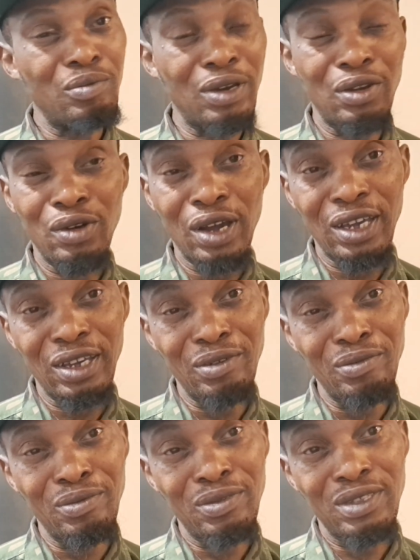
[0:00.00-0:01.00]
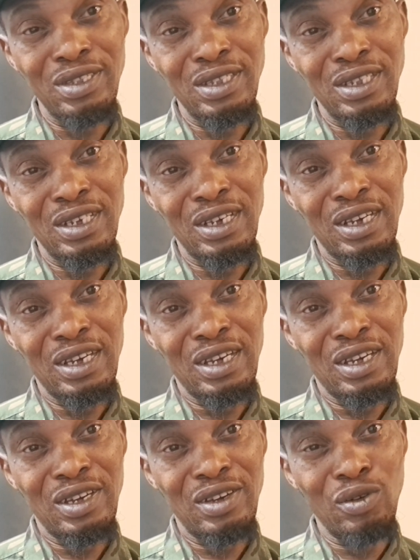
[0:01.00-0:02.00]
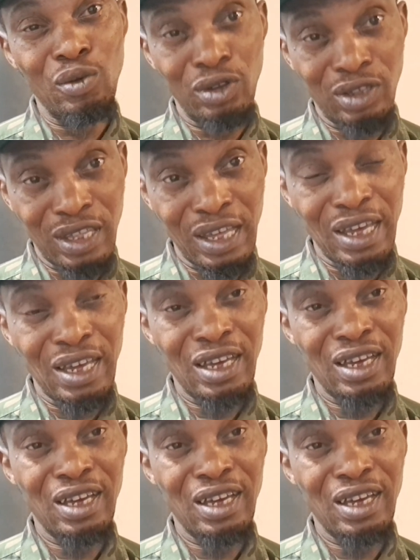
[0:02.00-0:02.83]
Mayrahim was there.